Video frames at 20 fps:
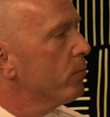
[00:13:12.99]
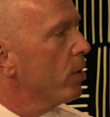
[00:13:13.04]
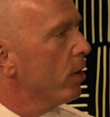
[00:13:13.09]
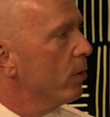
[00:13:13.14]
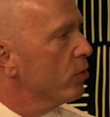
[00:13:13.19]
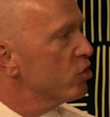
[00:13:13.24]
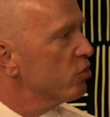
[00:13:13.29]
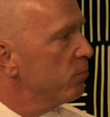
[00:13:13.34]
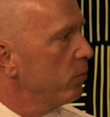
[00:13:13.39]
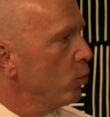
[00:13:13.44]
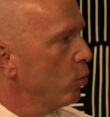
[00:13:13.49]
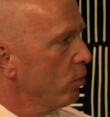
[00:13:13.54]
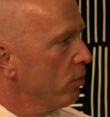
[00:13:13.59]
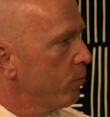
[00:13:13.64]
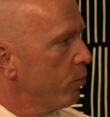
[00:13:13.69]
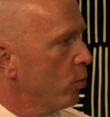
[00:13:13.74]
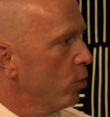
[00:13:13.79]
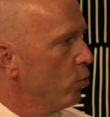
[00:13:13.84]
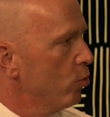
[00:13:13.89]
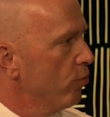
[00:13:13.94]
our Explorer
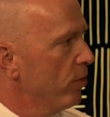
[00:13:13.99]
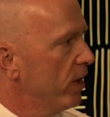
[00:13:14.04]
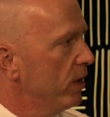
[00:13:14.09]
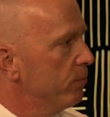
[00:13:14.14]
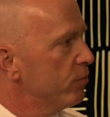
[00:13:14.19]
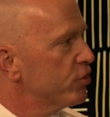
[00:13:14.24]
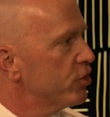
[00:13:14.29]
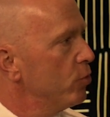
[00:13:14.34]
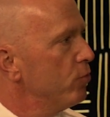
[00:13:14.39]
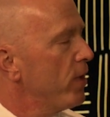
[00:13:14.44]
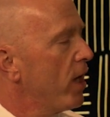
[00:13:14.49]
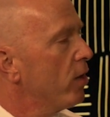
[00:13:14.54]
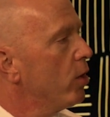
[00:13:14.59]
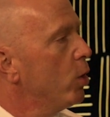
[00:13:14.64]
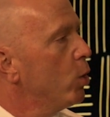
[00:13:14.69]
program. So not